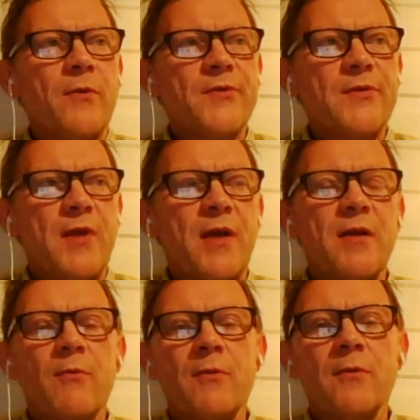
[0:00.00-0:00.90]

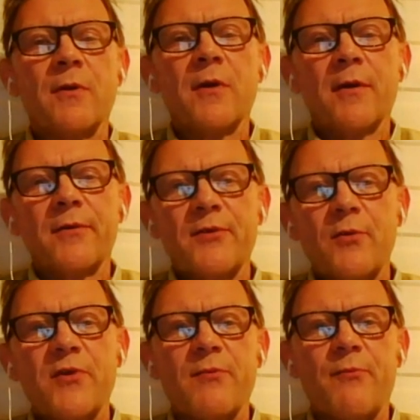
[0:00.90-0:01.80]
sustainable
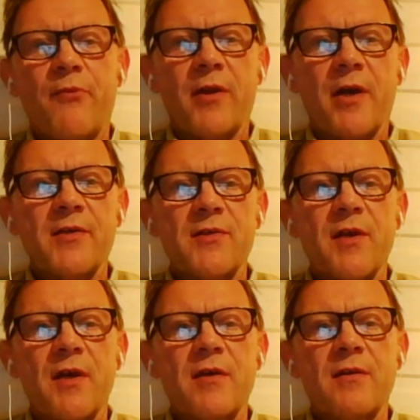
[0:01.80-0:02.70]
tourist products,
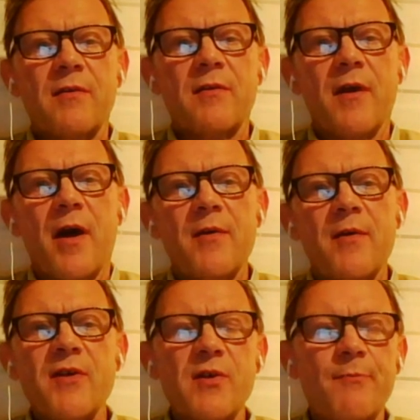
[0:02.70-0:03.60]

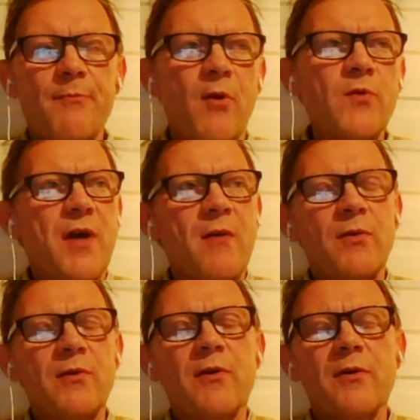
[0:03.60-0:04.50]
I suppose I
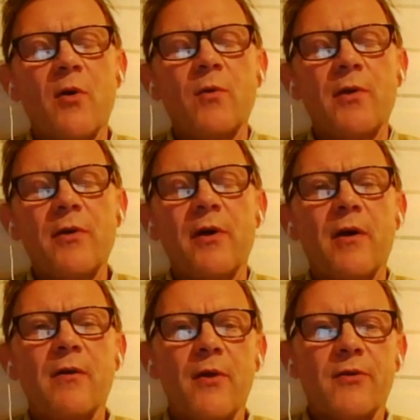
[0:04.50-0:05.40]
would go looking
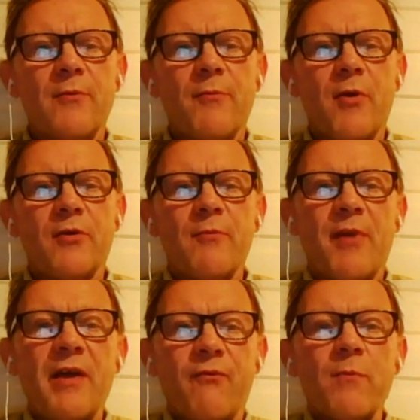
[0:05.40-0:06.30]
at the
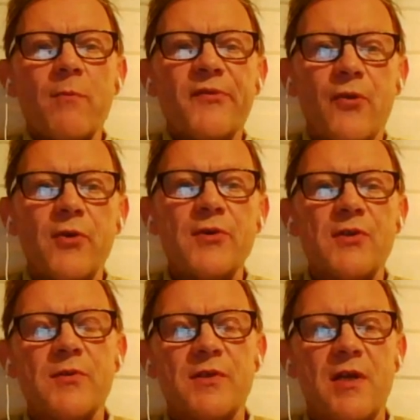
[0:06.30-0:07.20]
platforms first
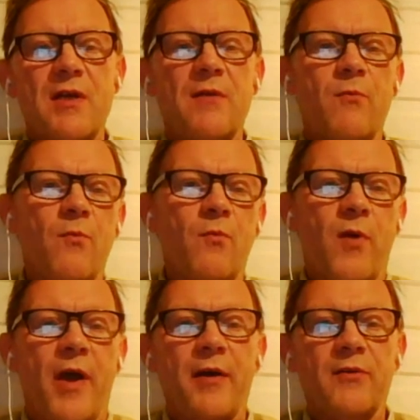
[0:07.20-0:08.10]
to see
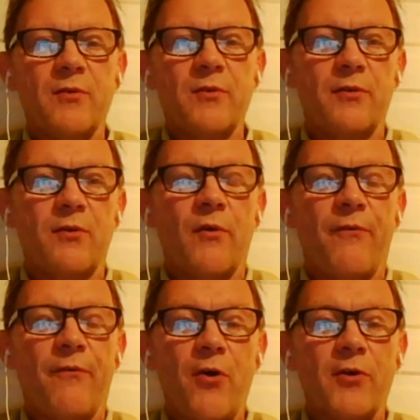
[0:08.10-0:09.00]
where to look
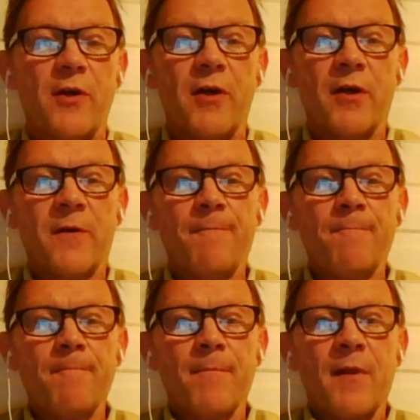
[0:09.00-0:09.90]
further,
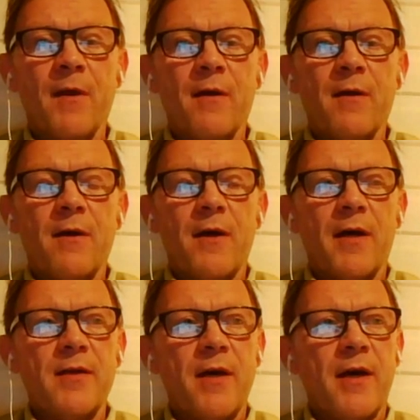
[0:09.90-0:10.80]

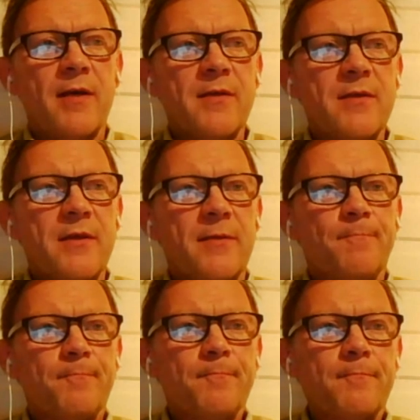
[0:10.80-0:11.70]
and
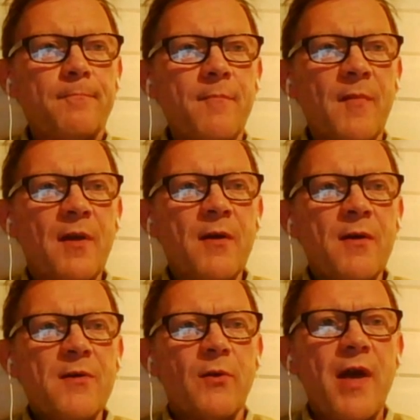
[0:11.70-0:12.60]

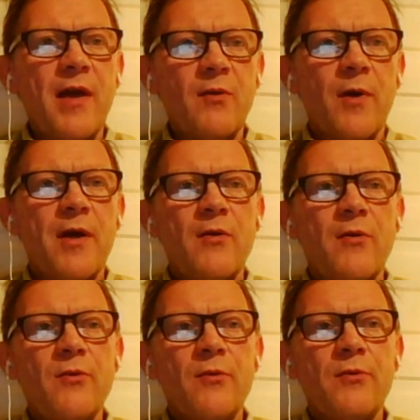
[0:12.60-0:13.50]
so in that way
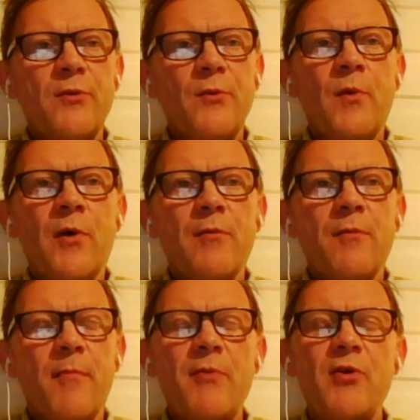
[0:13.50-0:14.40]
you
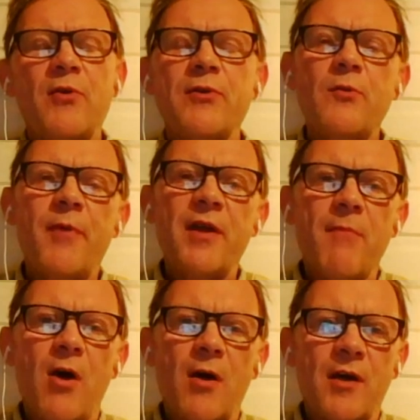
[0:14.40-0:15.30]
do better
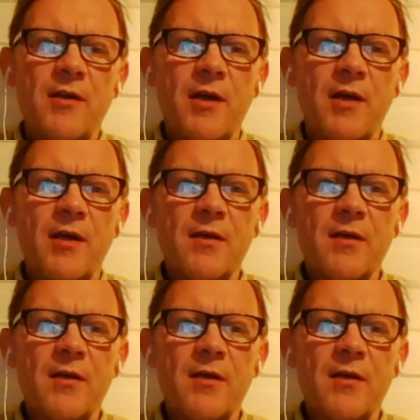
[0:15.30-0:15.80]
marketing.